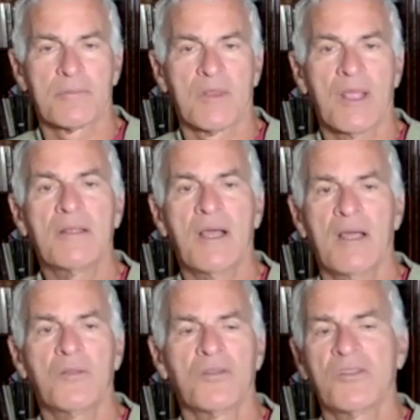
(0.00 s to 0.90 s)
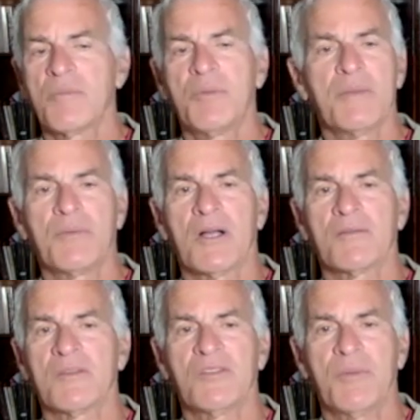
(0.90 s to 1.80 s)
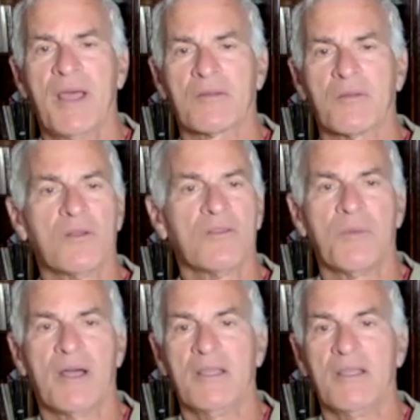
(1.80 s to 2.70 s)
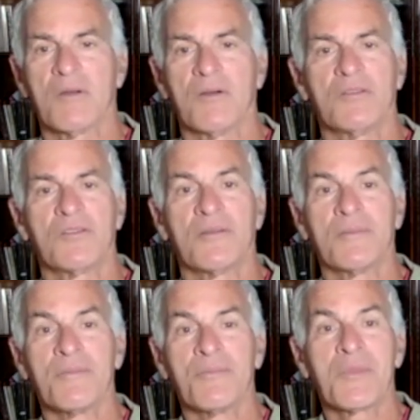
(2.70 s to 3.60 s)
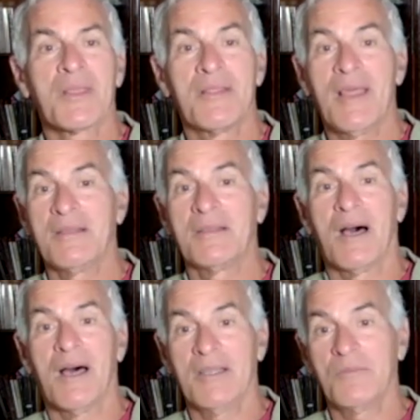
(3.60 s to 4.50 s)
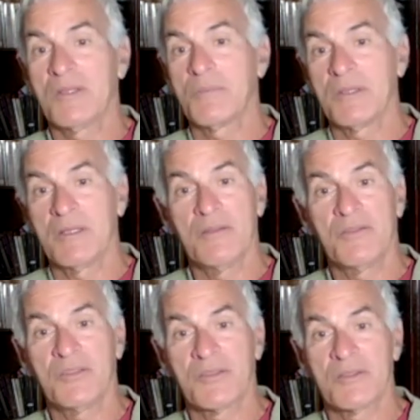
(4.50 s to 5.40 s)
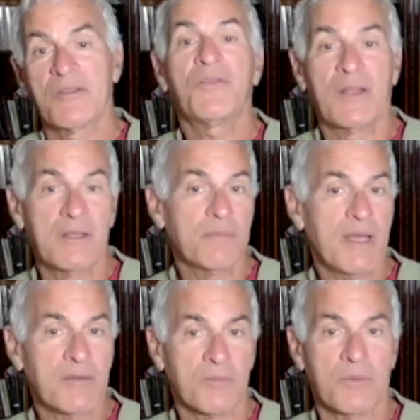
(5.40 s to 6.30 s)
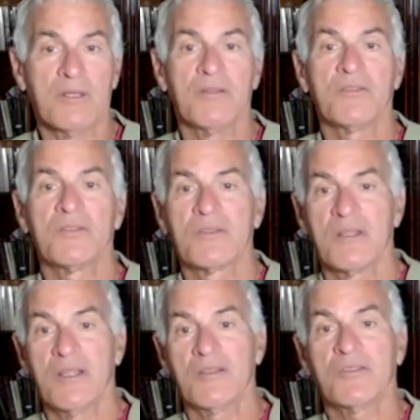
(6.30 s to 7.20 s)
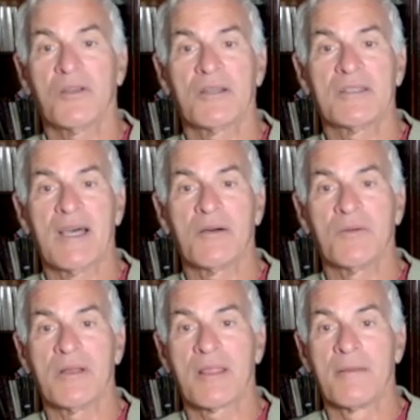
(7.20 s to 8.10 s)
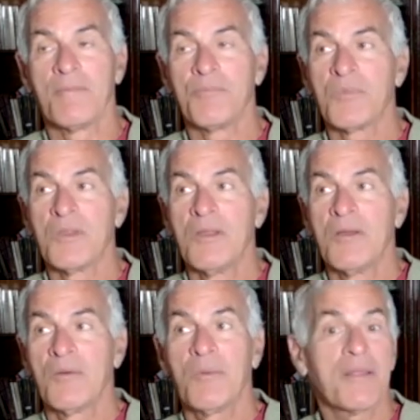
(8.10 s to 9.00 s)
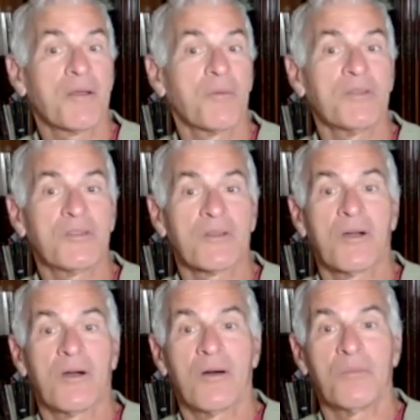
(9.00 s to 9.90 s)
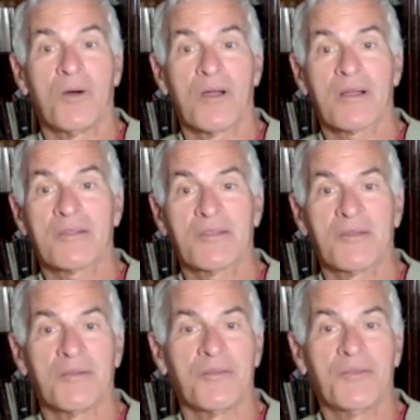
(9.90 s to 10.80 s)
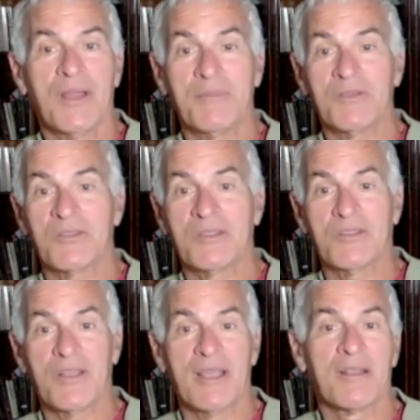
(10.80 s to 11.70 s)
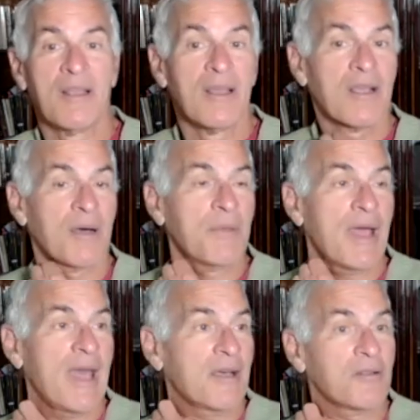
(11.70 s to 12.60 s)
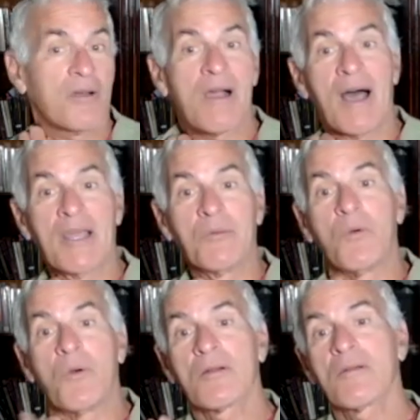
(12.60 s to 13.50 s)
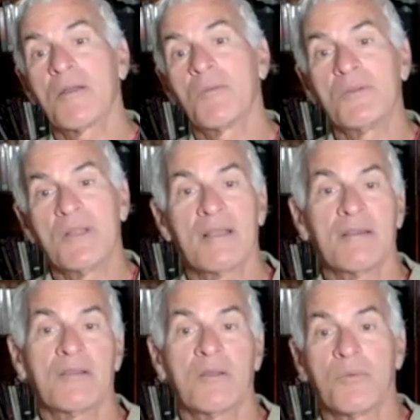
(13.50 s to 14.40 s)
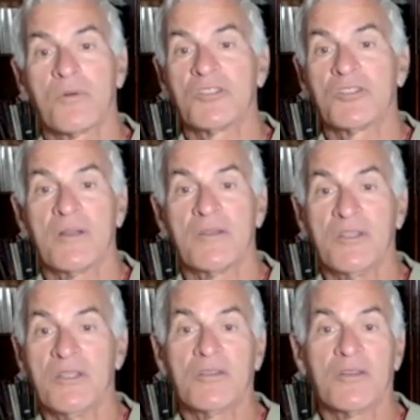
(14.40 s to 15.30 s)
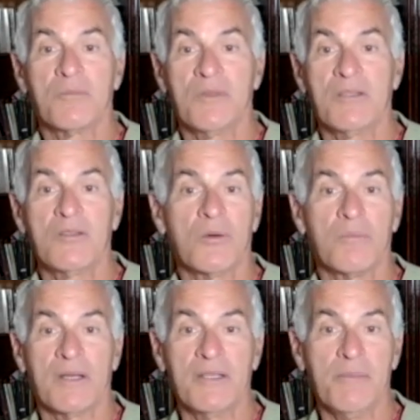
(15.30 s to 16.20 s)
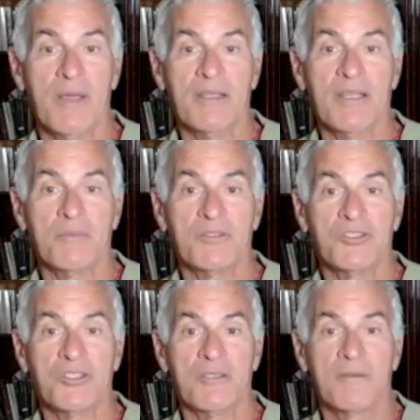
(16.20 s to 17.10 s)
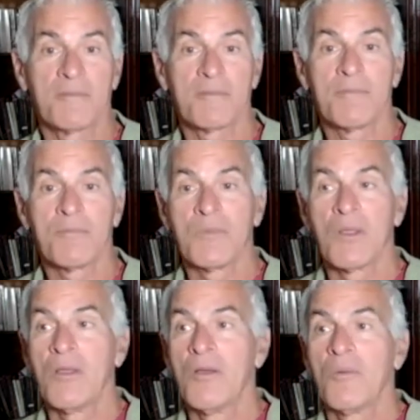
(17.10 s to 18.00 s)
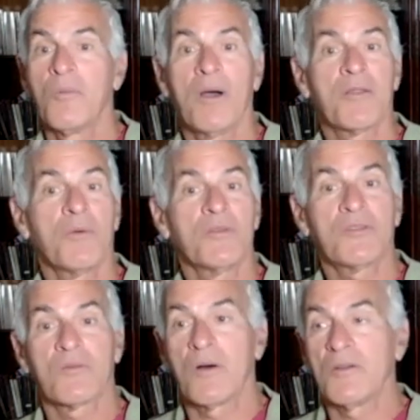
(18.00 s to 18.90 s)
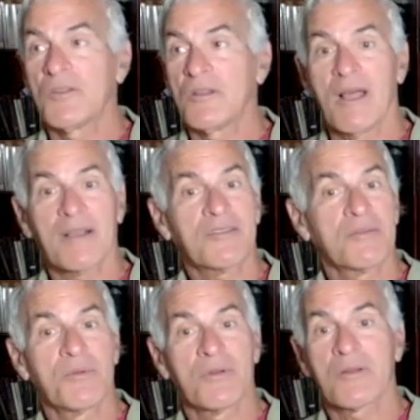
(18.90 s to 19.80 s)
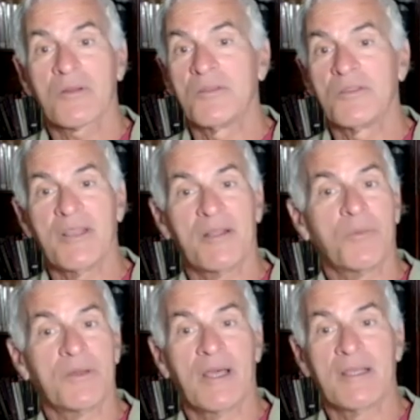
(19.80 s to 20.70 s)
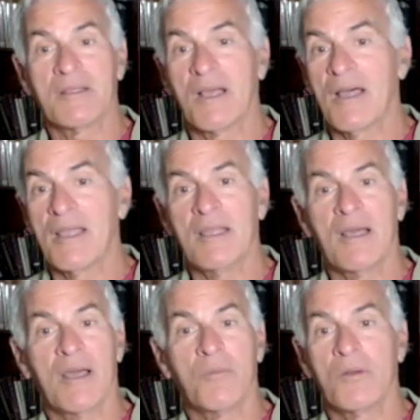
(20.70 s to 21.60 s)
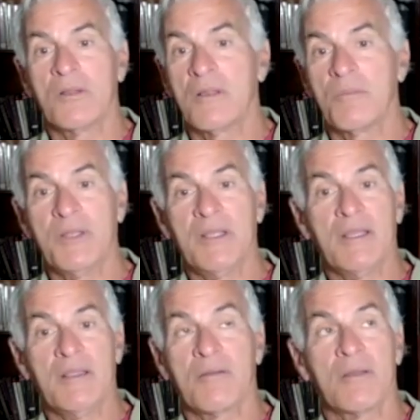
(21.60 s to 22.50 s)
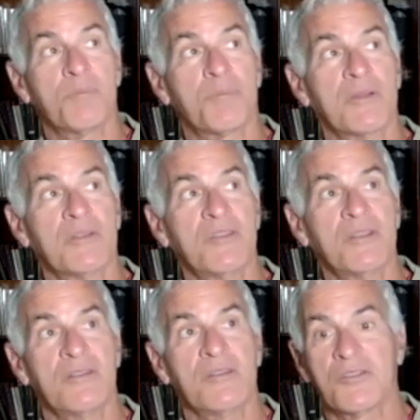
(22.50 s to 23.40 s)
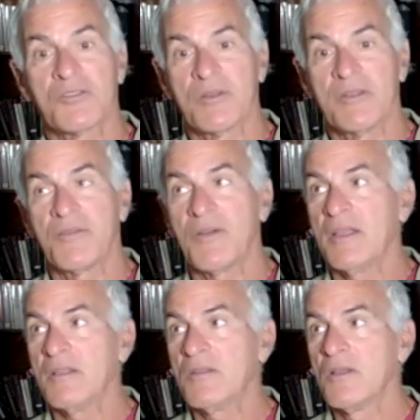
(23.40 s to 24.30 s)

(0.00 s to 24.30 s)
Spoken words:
And those are the people I respect. All of my heroes, they died with the beliefs, the fundamental beliefs that they started out with. Whether it was a Karl Marx, who famously said, "Come hail or high water, I will not let the bourgeoisie turn me into a money-making machine." Whether it was a Rosa Luxemburg, who said, "When I die, I wanted to be either in prison, in a street fight,